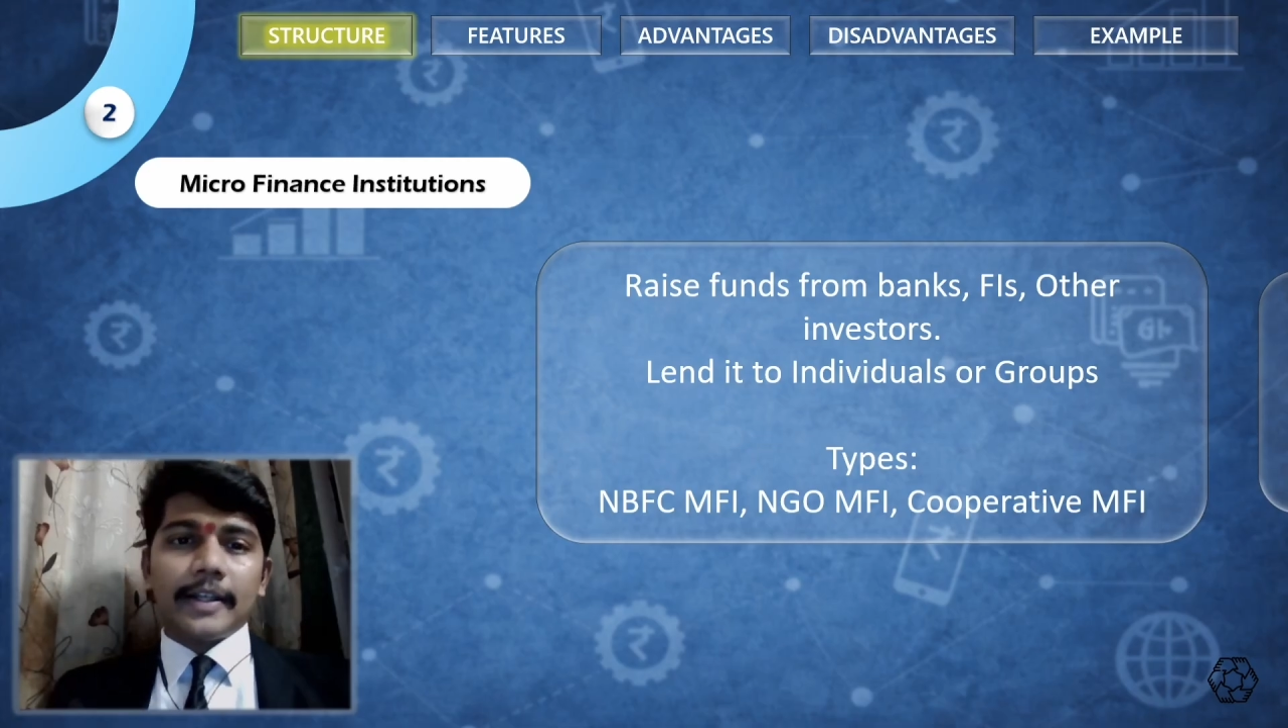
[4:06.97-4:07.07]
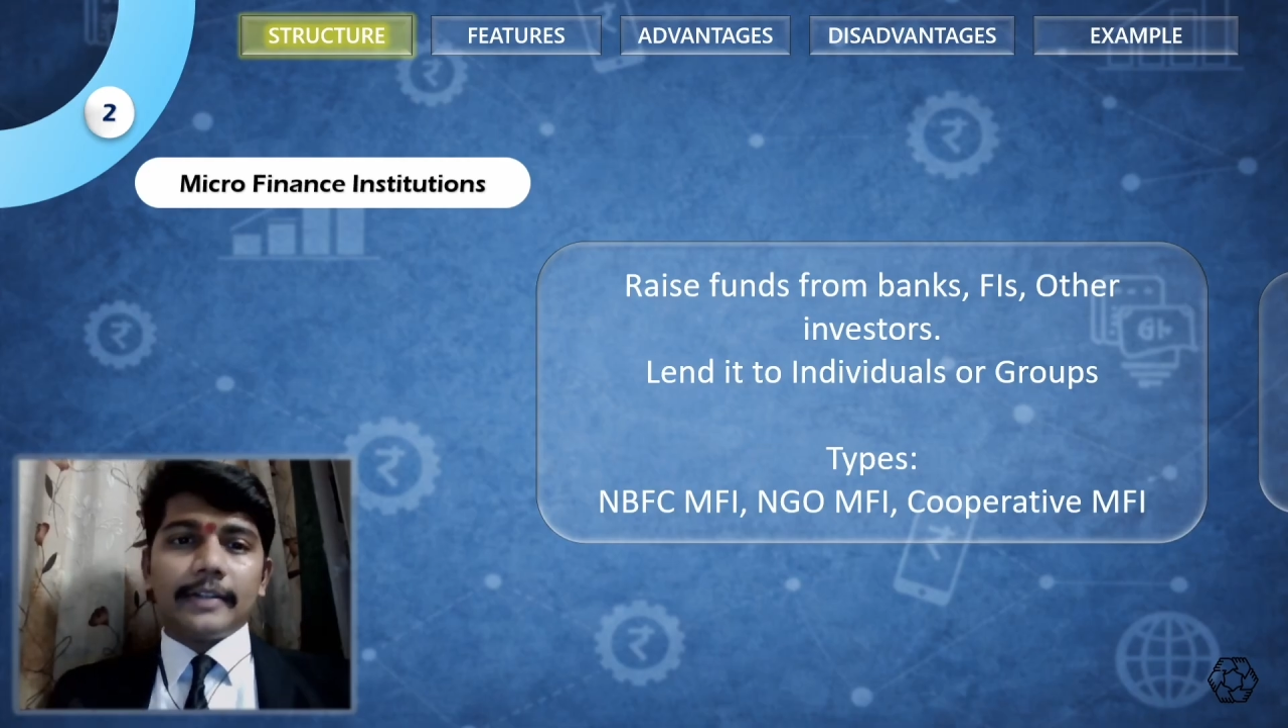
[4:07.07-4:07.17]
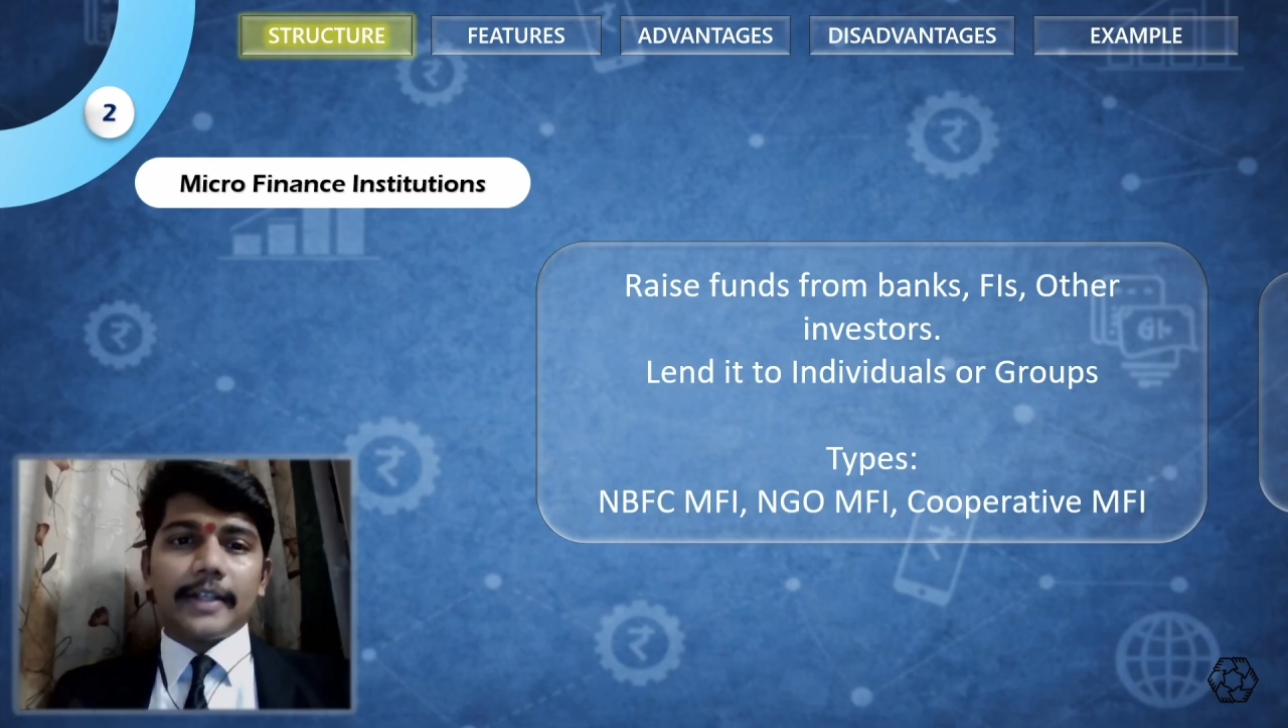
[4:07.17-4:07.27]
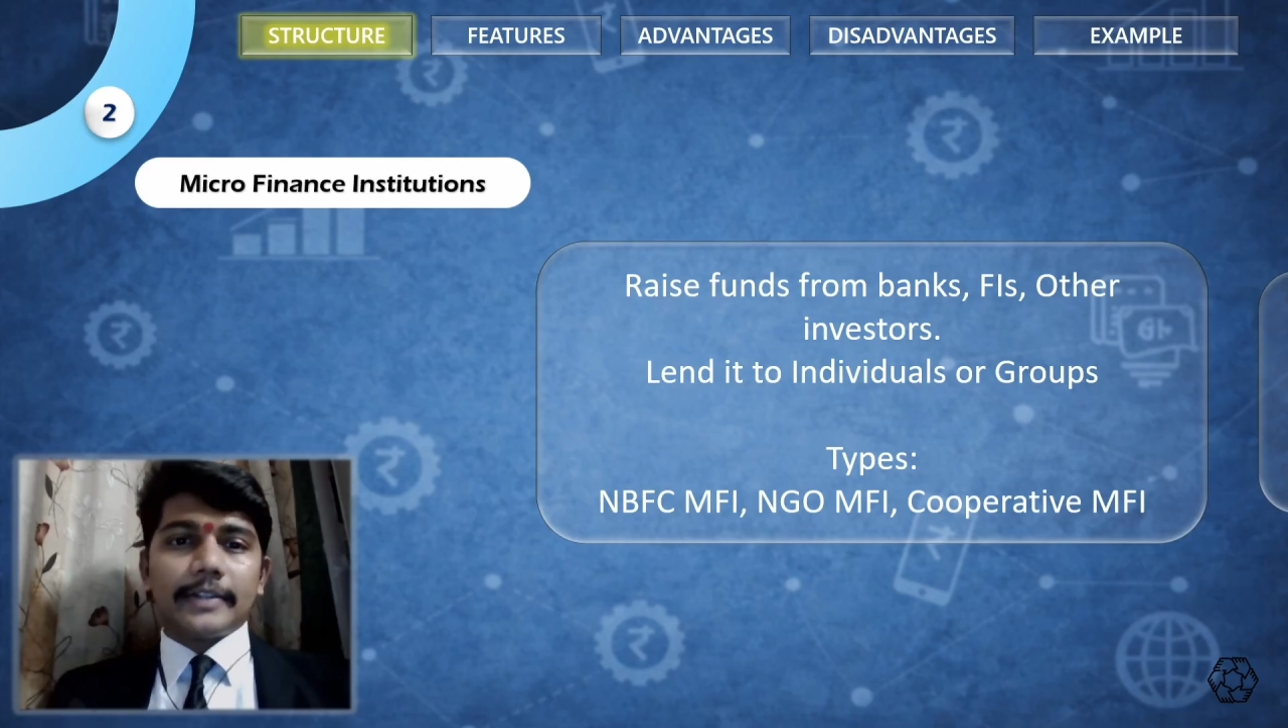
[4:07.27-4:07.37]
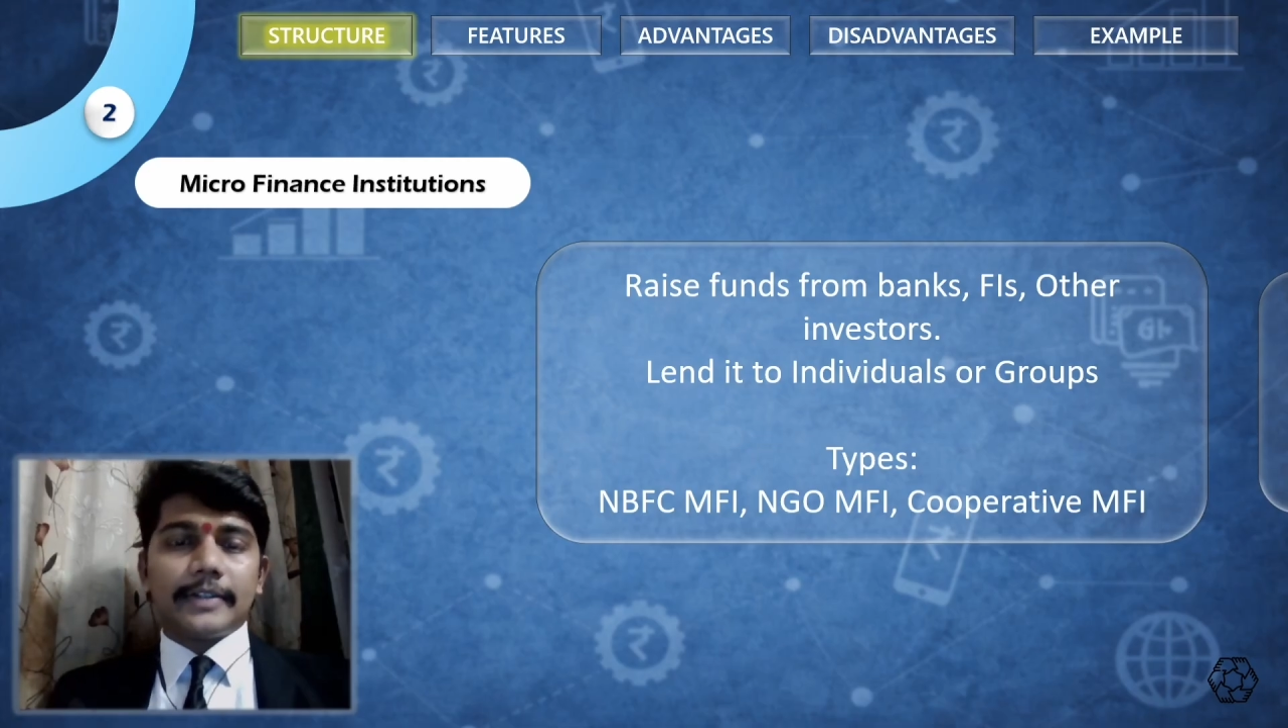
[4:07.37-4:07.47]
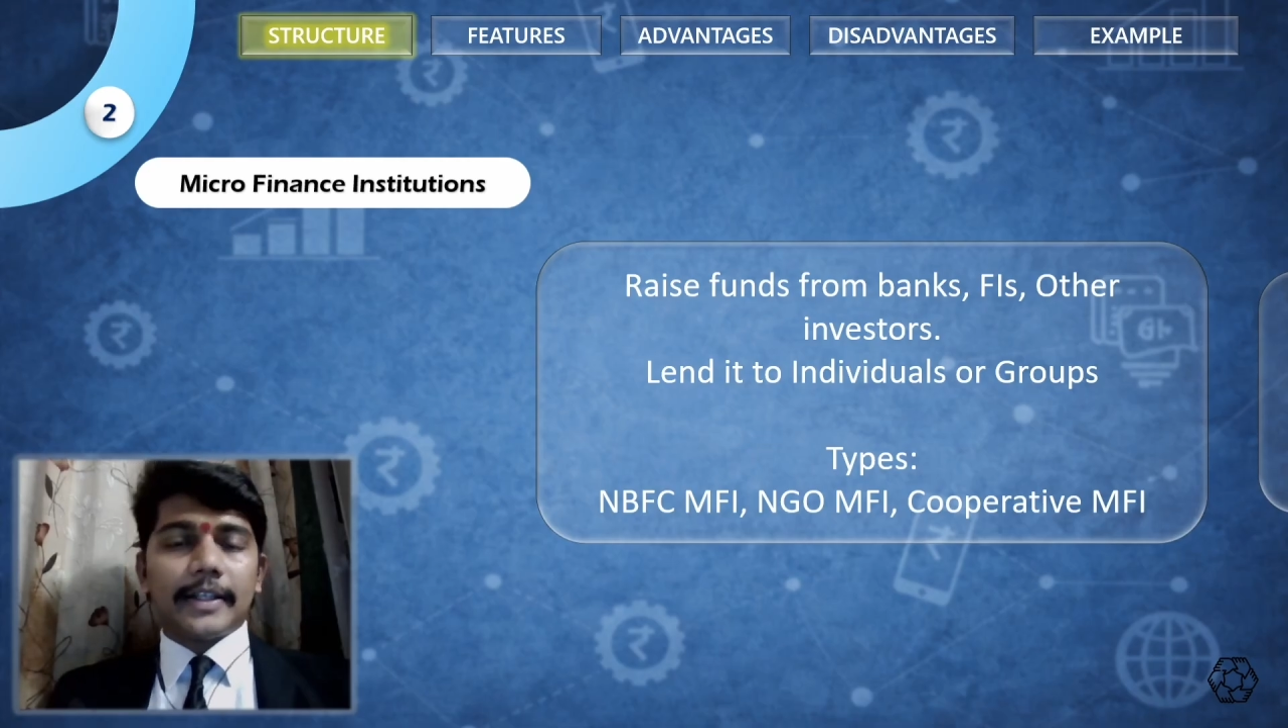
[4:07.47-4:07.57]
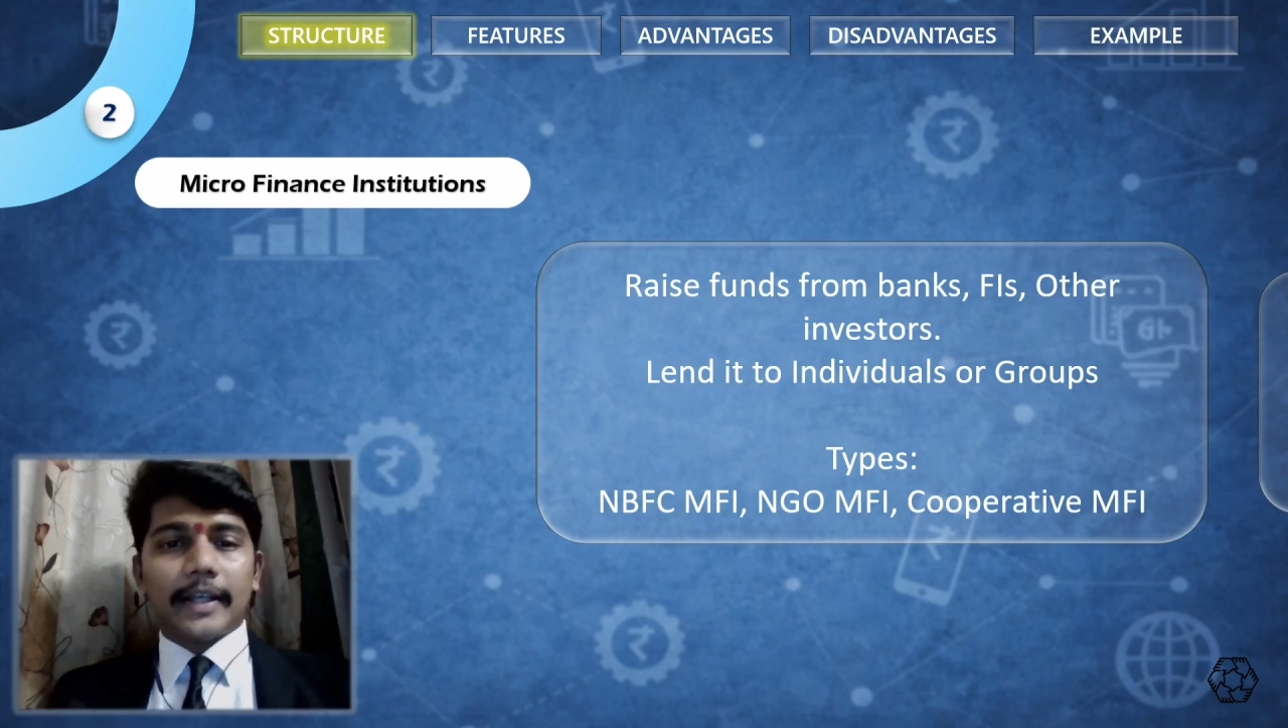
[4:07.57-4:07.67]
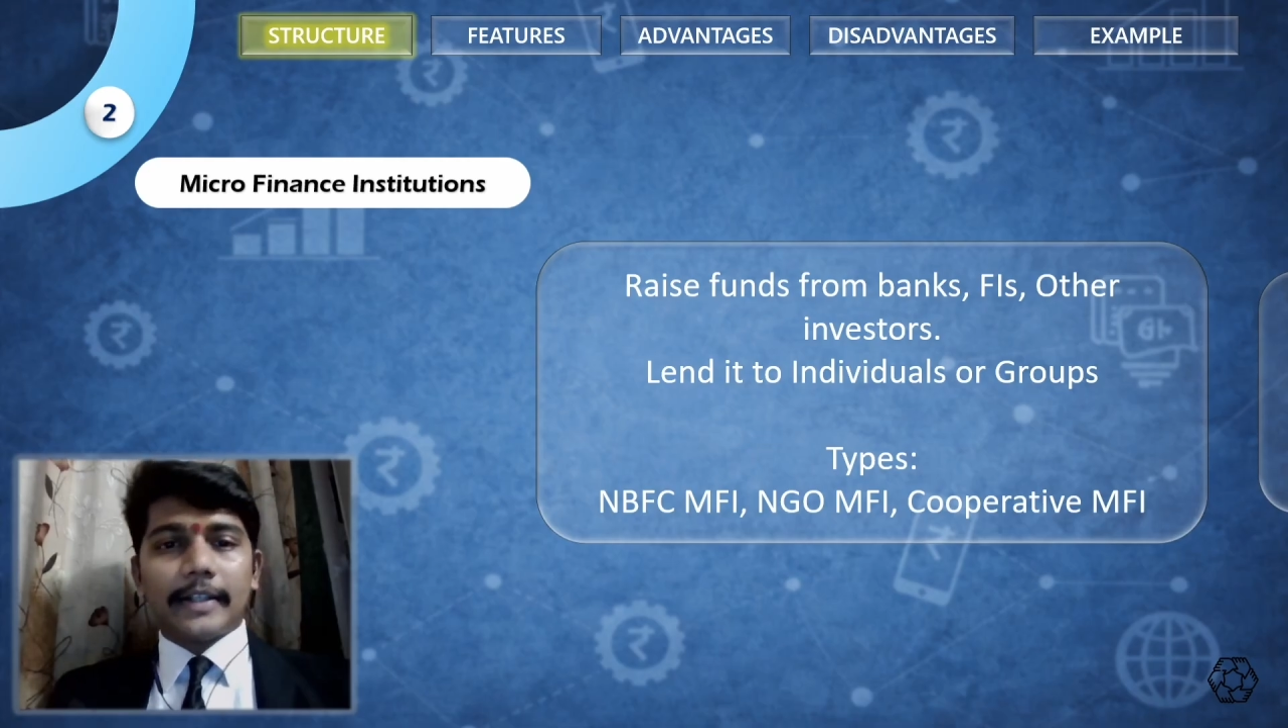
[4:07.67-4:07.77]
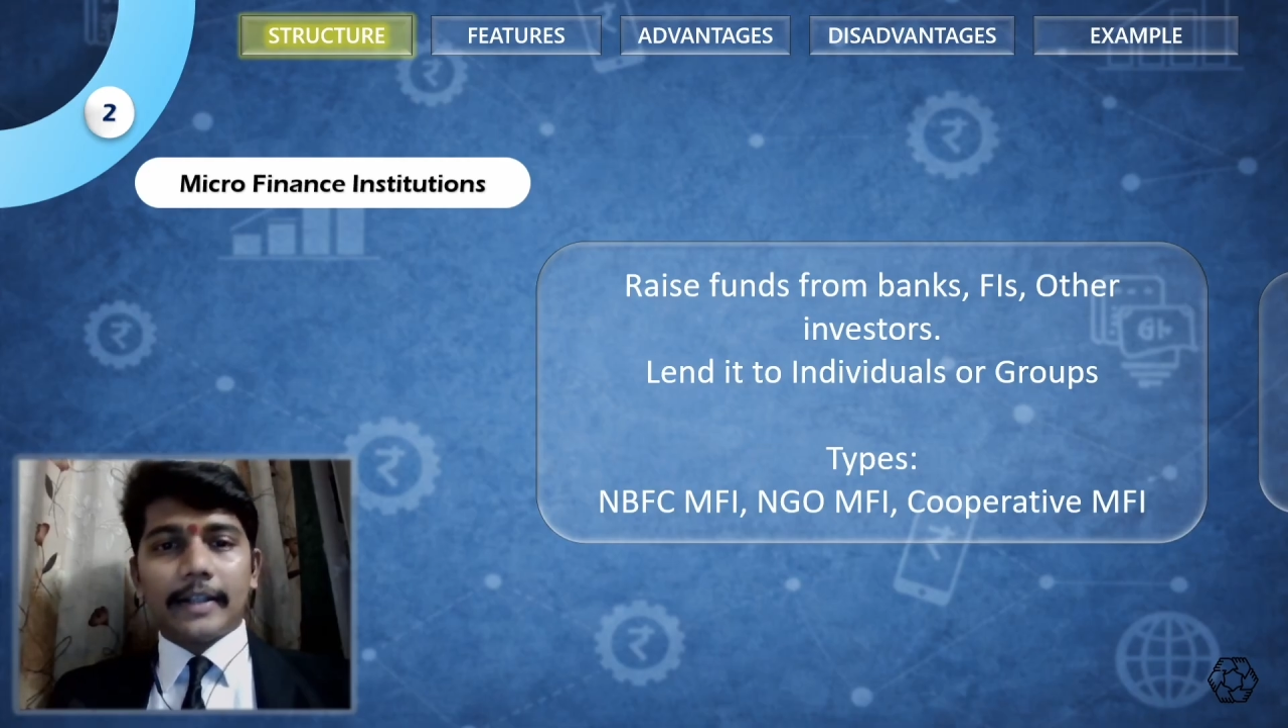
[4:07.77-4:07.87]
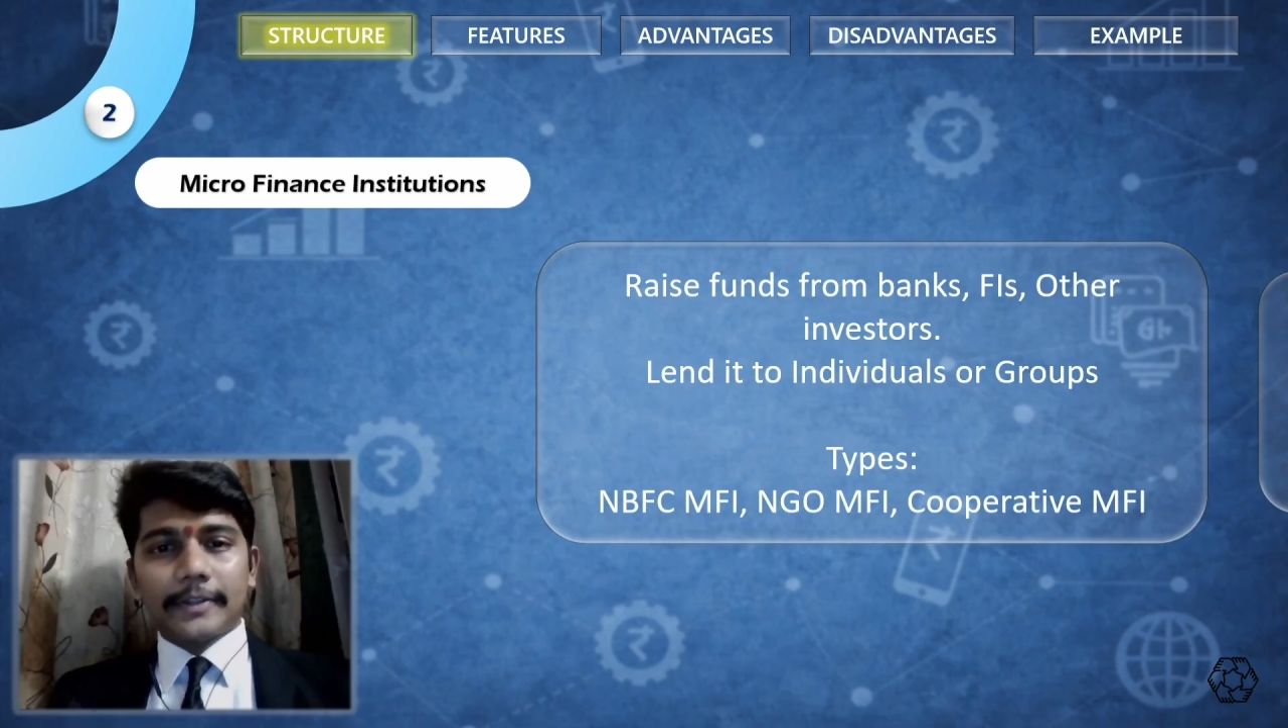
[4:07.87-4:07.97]
That is, they
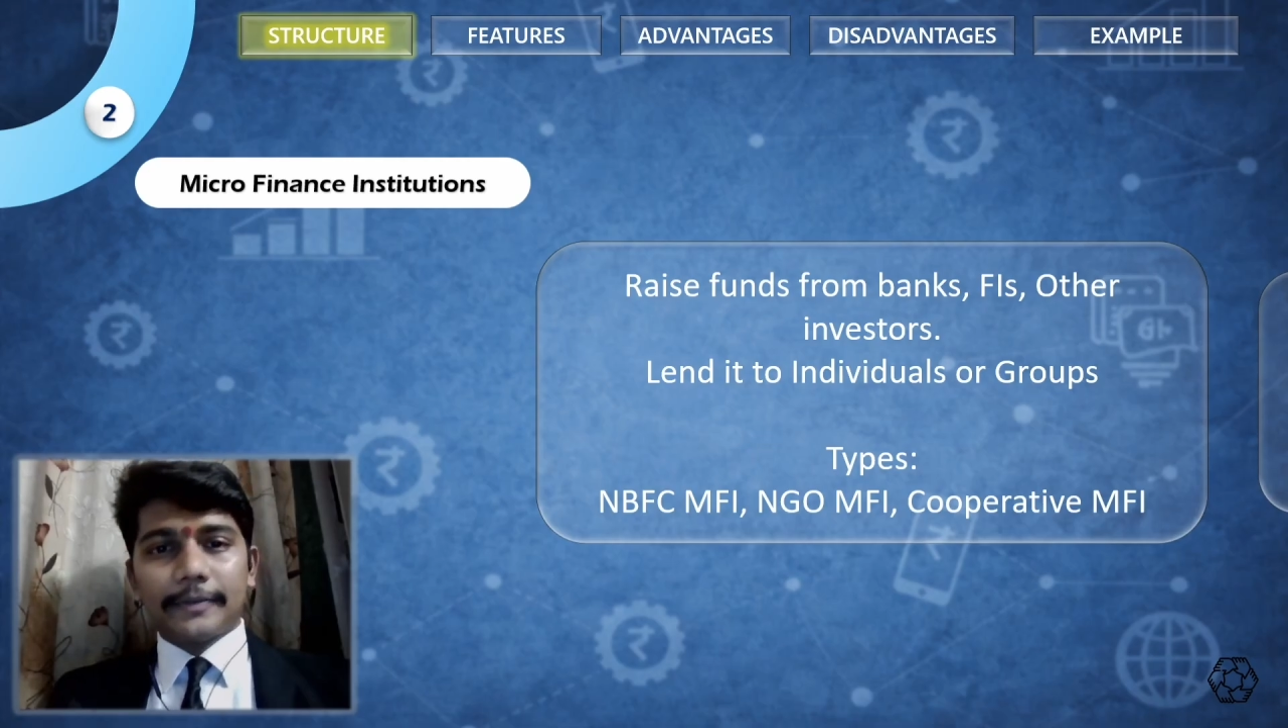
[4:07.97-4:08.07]
can raise